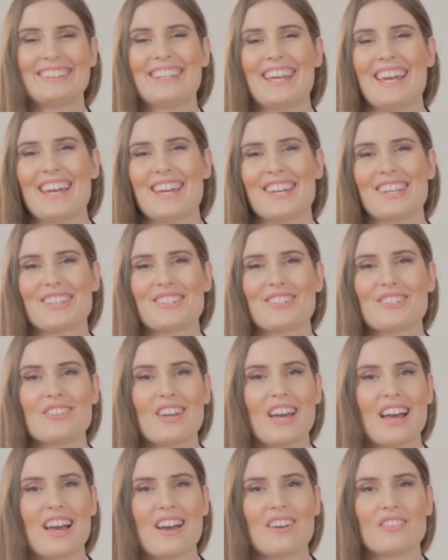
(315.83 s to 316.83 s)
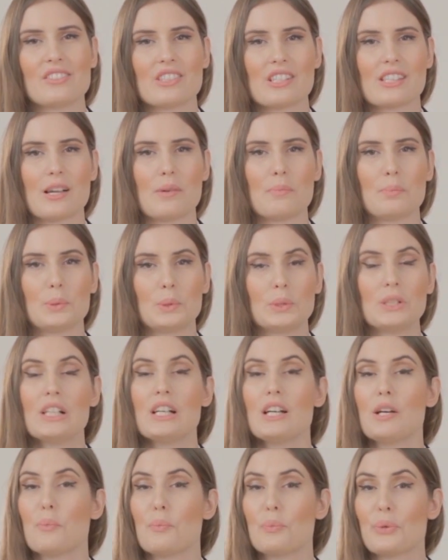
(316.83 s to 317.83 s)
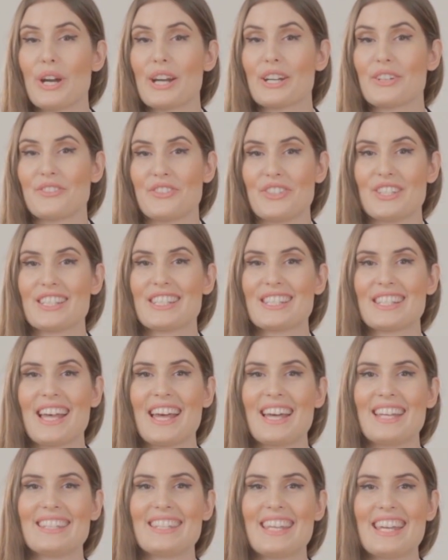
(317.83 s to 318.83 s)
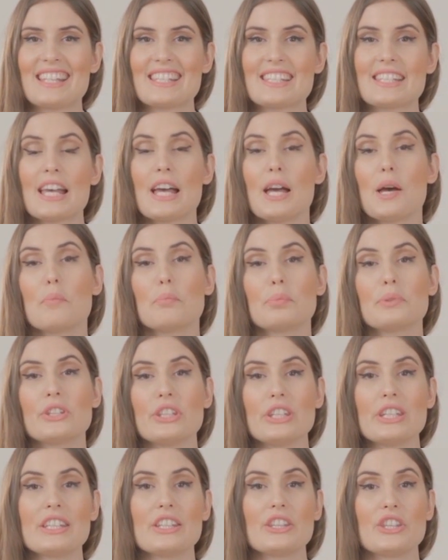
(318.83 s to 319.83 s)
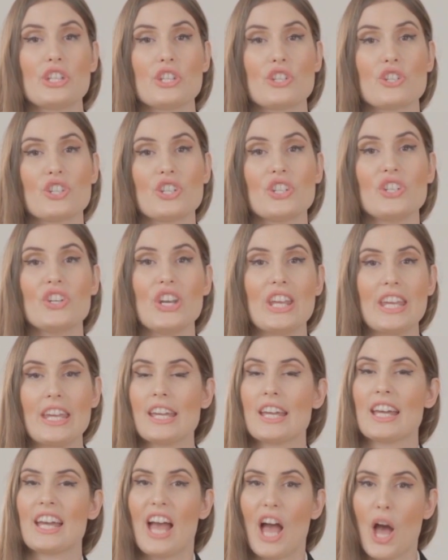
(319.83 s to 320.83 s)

Then you have, for example, breakfast, and that's petit déjeuner.